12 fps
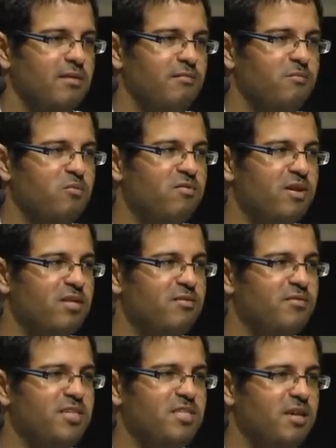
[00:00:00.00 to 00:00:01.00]
built that
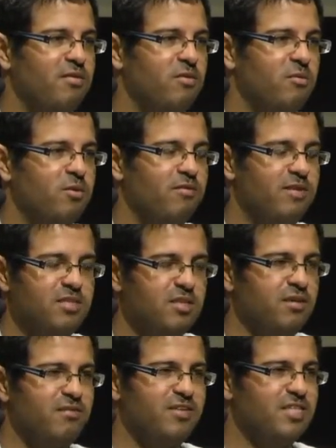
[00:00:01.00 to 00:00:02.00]
they say the they
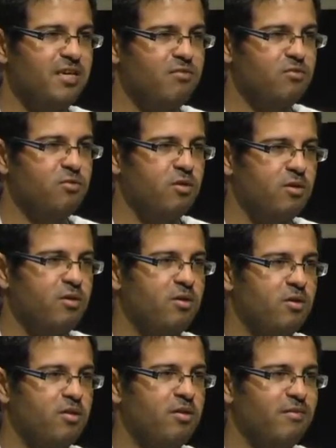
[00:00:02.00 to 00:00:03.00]
say they say the, the
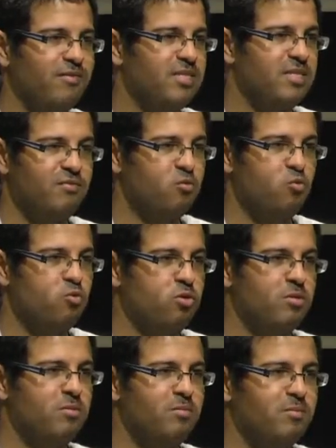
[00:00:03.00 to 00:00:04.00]
they say the word.
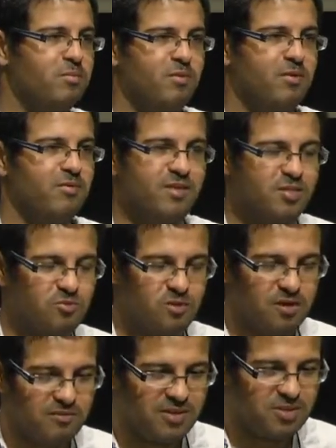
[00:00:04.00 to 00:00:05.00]
That's
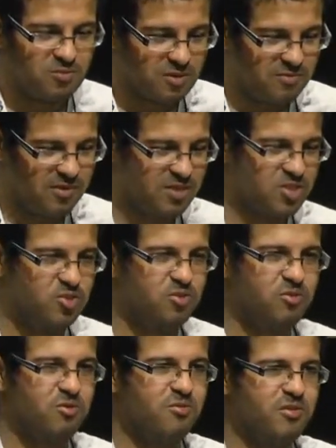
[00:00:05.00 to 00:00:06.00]
why that's why they're
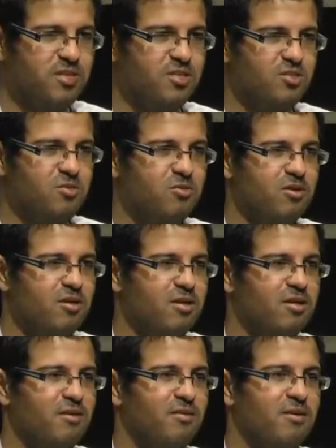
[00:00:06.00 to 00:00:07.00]
so they're so
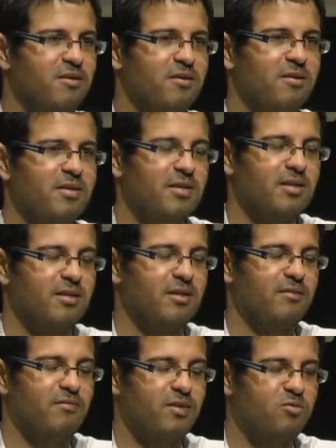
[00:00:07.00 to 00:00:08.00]
uh,
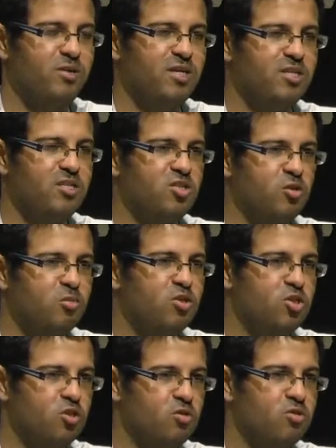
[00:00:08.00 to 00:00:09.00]
they created so
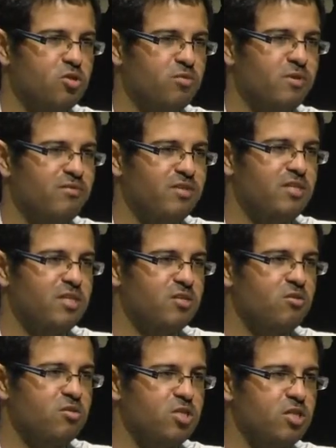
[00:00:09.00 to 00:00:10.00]
much noise around this
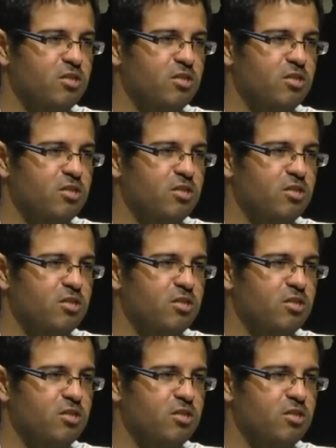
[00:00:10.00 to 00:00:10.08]
technology.